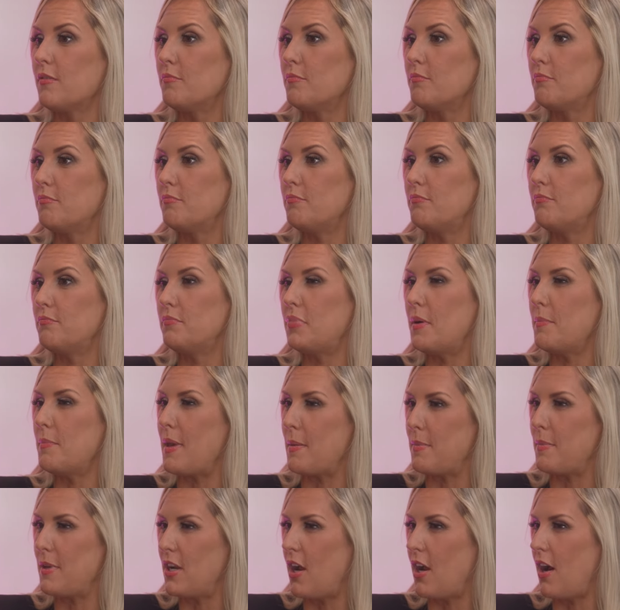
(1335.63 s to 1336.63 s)
but
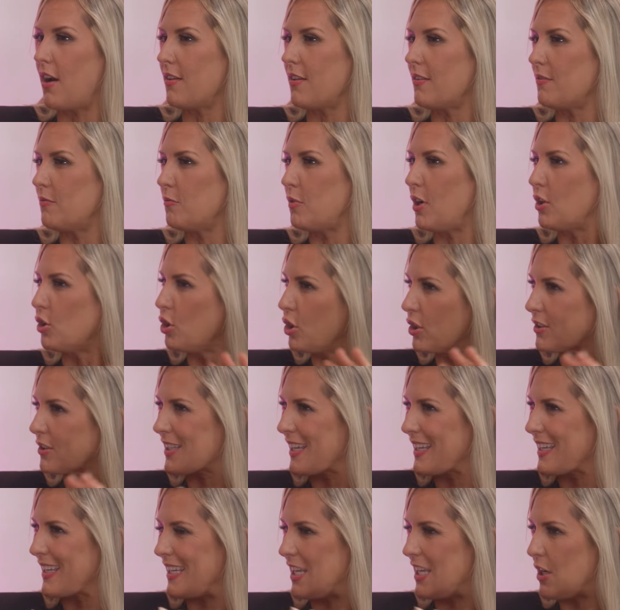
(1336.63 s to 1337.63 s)
maybe not what
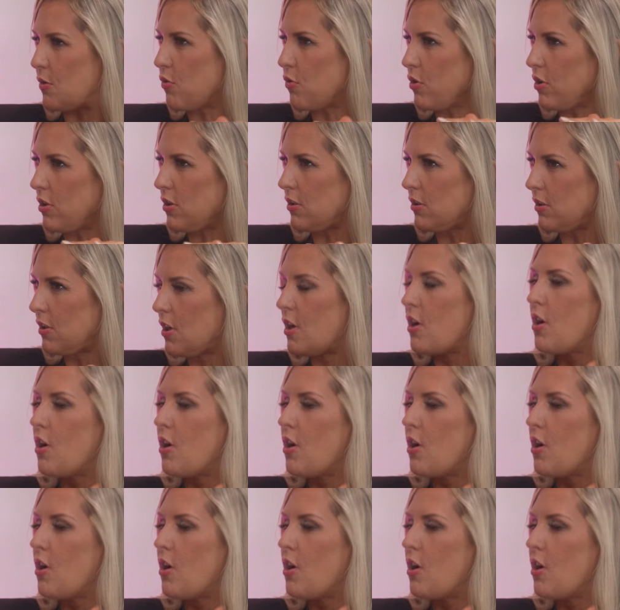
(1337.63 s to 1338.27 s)
looks like equal,